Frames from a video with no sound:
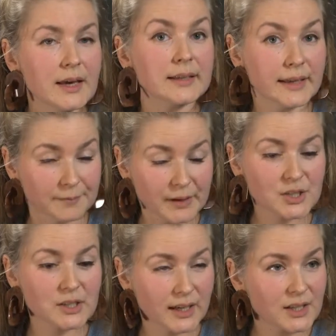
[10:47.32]
Yeah,
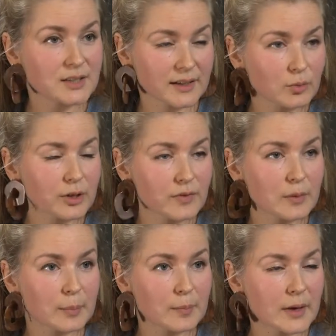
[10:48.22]
education is one of
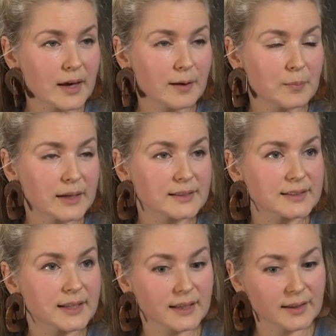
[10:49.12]
the biggest
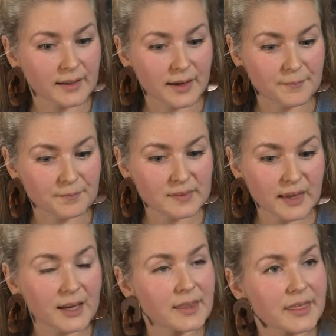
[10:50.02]
thing.
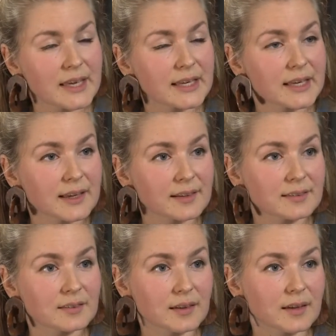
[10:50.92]
Second thing
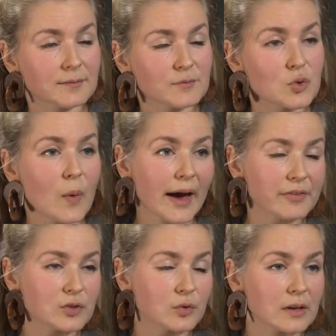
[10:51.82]
is you
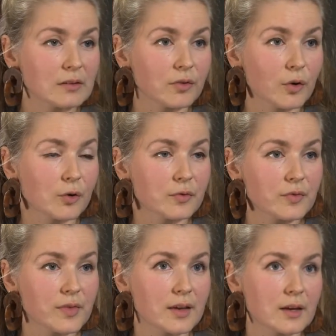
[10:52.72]
have to
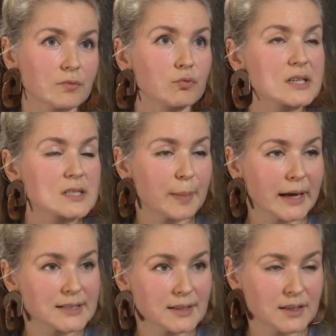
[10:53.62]
involve the
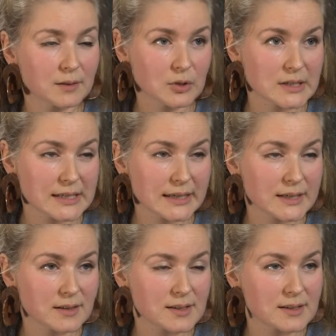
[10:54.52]
respected community
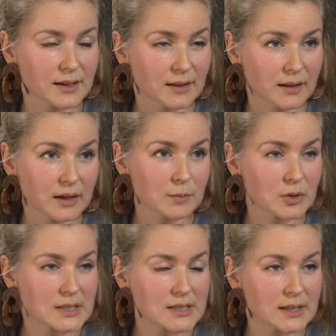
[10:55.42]
leaders in the
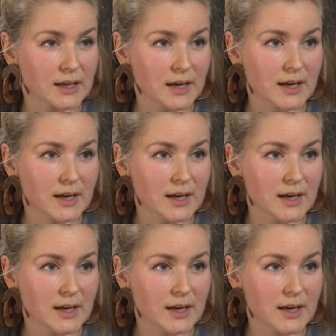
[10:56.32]
community.